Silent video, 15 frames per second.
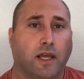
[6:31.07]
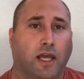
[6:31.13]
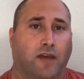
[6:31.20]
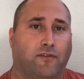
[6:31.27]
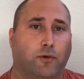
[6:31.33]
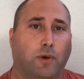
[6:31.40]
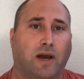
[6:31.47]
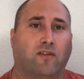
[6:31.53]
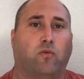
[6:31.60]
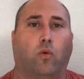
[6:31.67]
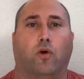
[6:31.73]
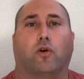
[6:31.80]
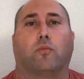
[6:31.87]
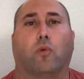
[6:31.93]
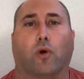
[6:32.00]
If you have
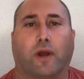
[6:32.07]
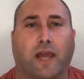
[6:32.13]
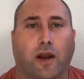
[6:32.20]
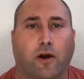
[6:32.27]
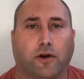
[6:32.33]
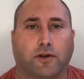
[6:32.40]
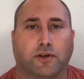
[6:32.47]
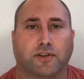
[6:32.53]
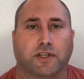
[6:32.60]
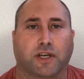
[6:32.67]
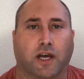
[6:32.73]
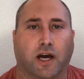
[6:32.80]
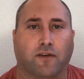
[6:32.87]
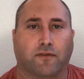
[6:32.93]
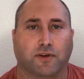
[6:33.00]
1 or more characters in
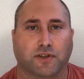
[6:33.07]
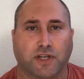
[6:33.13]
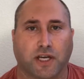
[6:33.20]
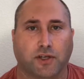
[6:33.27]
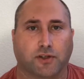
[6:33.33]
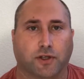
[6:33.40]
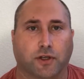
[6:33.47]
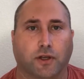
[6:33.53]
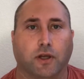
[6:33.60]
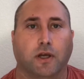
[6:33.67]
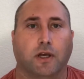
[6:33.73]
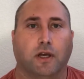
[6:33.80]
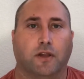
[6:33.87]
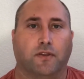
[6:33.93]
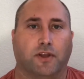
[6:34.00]
conversation,
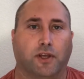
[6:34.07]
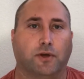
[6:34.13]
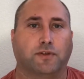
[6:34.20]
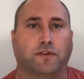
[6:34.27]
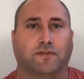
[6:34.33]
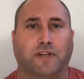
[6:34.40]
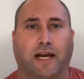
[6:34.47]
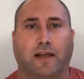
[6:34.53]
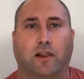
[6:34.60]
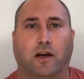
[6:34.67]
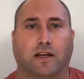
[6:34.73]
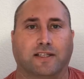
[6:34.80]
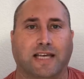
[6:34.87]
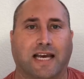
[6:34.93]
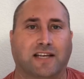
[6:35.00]
the use of
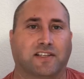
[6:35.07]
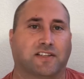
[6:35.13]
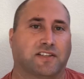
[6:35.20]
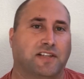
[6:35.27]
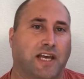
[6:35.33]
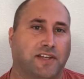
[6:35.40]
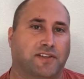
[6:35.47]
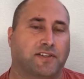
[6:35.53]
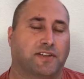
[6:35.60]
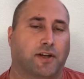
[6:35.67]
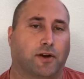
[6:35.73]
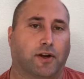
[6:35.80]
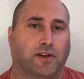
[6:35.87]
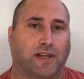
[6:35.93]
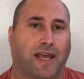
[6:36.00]
dialogue tags is
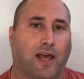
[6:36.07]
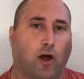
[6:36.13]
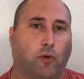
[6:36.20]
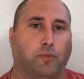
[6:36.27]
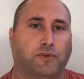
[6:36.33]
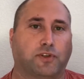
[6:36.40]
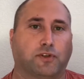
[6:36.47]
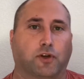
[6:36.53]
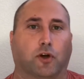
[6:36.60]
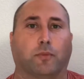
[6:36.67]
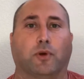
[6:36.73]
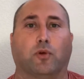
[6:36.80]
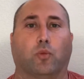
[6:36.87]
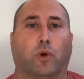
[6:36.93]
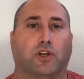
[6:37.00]
necessary to help
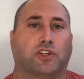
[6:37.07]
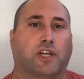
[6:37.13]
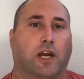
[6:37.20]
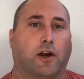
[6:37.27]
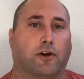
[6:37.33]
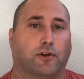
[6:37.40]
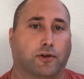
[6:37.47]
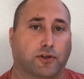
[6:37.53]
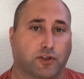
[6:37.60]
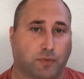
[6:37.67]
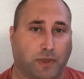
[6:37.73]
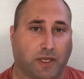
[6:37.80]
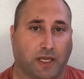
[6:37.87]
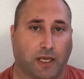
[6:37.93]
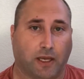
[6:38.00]
determine which character is
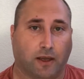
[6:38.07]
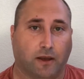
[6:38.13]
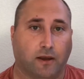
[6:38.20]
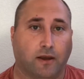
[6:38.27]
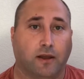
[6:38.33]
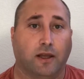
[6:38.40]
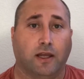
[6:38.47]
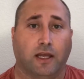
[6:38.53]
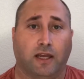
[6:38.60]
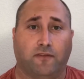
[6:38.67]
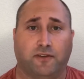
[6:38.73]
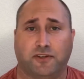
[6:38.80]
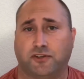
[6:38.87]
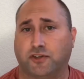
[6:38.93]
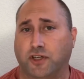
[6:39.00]
speaking. If
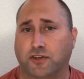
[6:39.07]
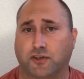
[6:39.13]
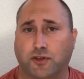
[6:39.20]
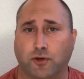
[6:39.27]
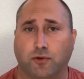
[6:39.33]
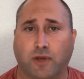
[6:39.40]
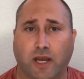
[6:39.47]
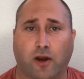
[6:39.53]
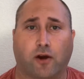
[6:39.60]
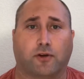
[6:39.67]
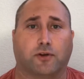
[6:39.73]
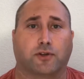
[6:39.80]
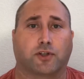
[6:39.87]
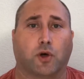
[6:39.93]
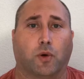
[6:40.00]
it's just 2
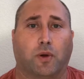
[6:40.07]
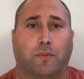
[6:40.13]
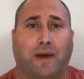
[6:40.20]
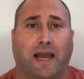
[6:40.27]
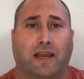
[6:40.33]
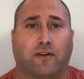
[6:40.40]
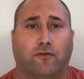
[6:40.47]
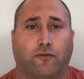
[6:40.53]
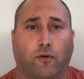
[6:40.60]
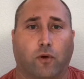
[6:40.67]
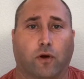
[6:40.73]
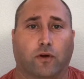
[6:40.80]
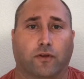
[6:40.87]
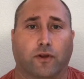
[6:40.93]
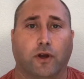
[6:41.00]
characters going back and
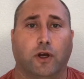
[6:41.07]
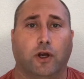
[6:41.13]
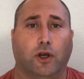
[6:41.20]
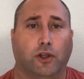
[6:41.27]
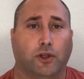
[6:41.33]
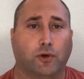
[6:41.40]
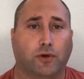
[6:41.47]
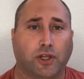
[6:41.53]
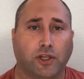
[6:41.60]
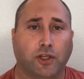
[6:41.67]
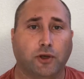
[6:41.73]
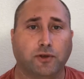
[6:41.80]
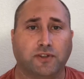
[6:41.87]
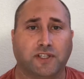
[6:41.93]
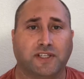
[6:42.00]
forth, you can
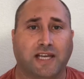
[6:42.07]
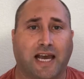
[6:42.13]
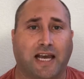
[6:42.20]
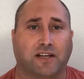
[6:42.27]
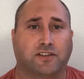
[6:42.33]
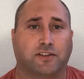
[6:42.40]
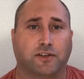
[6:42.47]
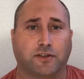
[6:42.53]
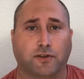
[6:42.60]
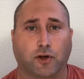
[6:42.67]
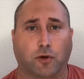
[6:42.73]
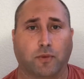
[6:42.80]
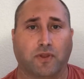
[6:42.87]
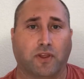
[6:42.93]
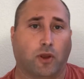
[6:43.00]
use the tags to
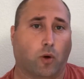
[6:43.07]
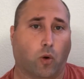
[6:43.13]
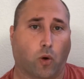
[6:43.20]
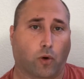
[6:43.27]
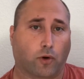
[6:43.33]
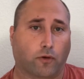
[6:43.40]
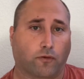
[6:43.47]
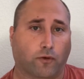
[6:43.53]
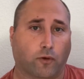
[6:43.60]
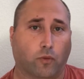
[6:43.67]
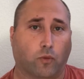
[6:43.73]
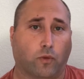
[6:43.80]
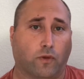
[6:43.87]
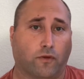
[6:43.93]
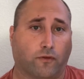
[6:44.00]
determine the order for
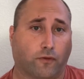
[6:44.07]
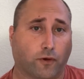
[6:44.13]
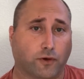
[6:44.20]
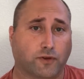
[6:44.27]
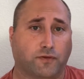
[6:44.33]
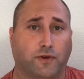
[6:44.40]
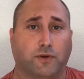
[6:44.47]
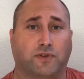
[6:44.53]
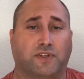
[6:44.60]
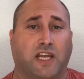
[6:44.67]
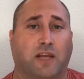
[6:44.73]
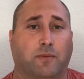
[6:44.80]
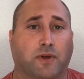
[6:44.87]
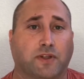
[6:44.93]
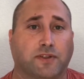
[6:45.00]
the first few
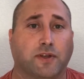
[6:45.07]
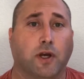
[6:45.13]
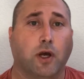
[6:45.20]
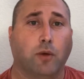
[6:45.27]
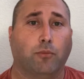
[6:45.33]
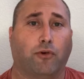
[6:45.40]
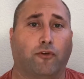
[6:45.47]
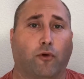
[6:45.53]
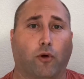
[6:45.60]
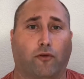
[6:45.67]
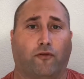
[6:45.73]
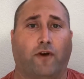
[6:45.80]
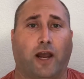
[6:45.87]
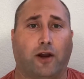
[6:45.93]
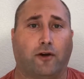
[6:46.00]
statements before
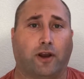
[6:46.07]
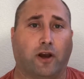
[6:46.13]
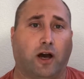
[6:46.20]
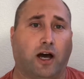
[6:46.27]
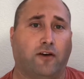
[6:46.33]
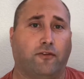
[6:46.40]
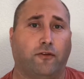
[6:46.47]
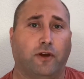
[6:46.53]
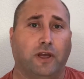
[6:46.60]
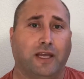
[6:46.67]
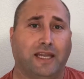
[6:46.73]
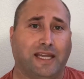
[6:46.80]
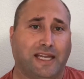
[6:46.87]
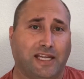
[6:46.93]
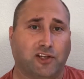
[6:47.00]
firing off
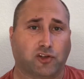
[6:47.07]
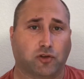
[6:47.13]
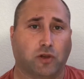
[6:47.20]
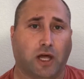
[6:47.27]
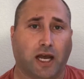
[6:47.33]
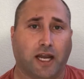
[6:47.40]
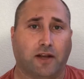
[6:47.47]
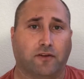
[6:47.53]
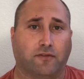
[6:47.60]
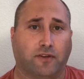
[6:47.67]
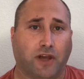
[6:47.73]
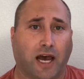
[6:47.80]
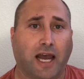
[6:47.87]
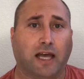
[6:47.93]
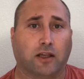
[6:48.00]
each line of
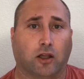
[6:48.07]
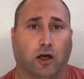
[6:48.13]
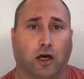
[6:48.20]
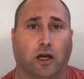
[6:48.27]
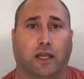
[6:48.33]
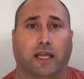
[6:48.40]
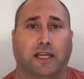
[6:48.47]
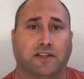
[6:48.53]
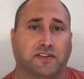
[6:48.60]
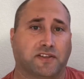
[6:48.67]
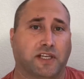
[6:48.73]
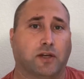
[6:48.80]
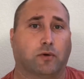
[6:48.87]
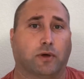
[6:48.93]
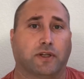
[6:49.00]
dialogue in
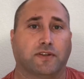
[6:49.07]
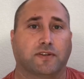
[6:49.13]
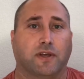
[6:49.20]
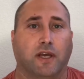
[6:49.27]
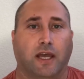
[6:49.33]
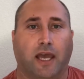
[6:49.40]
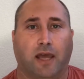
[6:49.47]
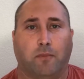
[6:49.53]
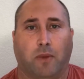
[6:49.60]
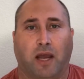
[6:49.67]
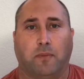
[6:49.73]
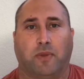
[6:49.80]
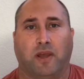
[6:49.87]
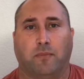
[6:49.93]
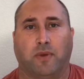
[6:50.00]
sequence. It
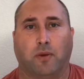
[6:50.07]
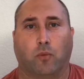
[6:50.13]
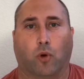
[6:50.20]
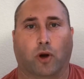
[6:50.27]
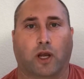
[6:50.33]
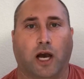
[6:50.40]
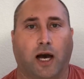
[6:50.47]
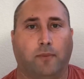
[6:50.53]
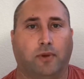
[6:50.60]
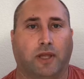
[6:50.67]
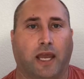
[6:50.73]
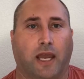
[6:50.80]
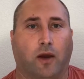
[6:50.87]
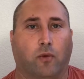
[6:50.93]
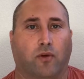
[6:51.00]
might be a bit more
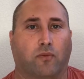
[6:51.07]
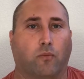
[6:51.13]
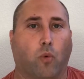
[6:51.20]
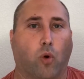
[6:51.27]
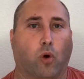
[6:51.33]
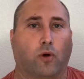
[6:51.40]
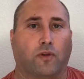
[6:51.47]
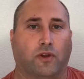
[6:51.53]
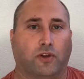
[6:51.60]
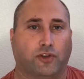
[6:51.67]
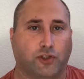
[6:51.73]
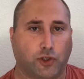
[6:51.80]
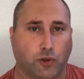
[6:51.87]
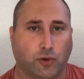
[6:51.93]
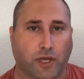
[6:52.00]
complicated with more than
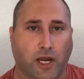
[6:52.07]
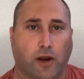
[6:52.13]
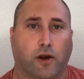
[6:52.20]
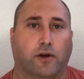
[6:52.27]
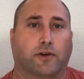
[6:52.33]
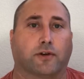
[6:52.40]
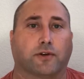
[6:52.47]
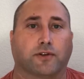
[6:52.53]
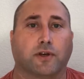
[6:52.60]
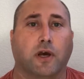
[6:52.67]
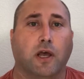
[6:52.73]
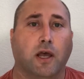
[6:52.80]
2 characters.